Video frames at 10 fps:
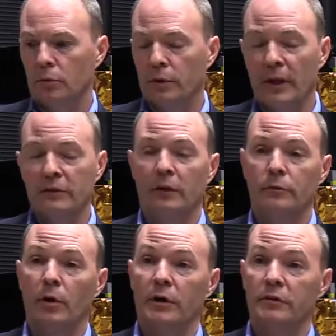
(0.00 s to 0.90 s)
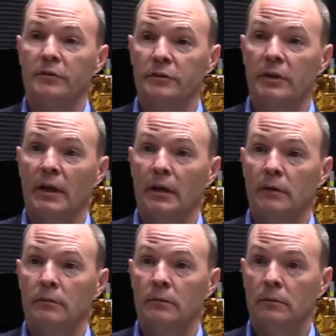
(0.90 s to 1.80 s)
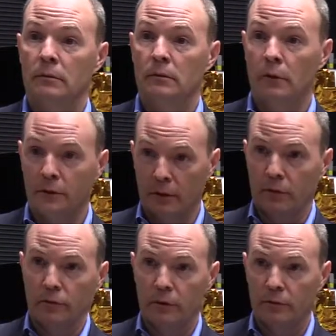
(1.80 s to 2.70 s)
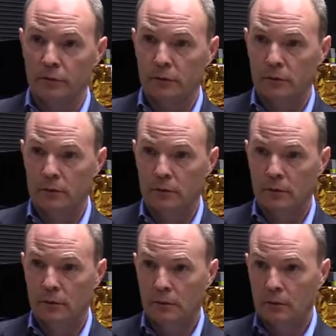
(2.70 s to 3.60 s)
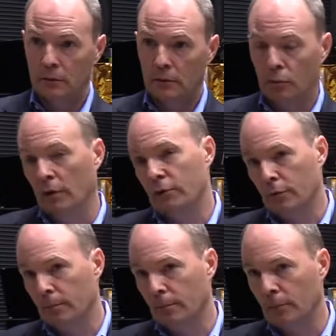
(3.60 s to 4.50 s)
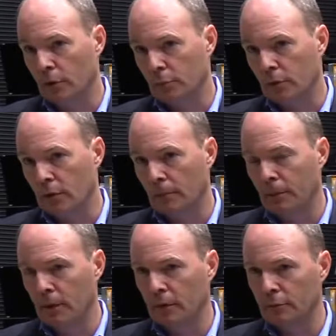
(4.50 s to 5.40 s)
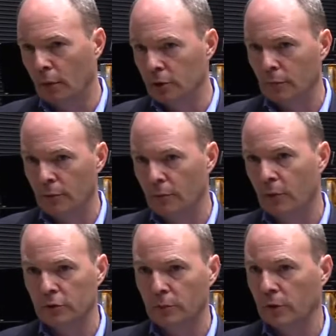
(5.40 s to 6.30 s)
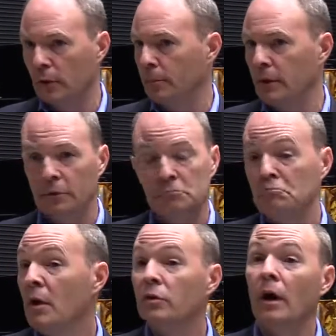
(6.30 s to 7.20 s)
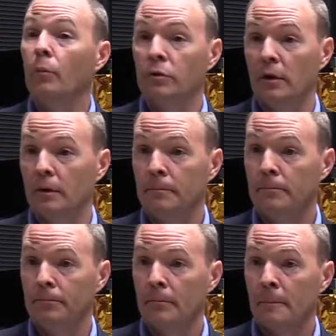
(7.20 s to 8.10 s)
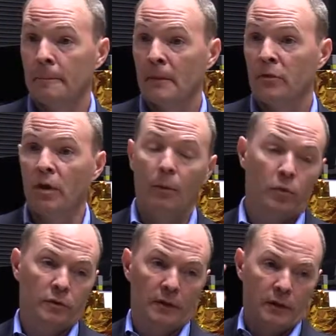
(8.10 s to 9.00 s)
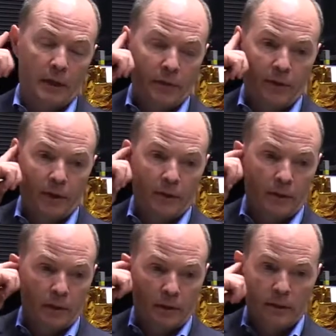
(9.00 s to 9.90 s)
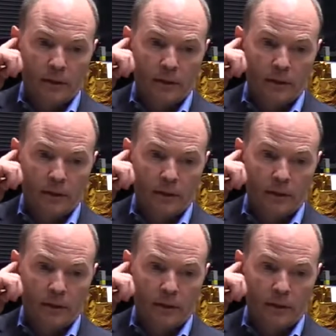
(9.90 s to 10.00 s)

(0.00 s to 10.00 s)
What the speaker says: would that size market sustain a single servicer, one from multiple companies, multiple from multiple companies? Time will tell. Time will tell. I think an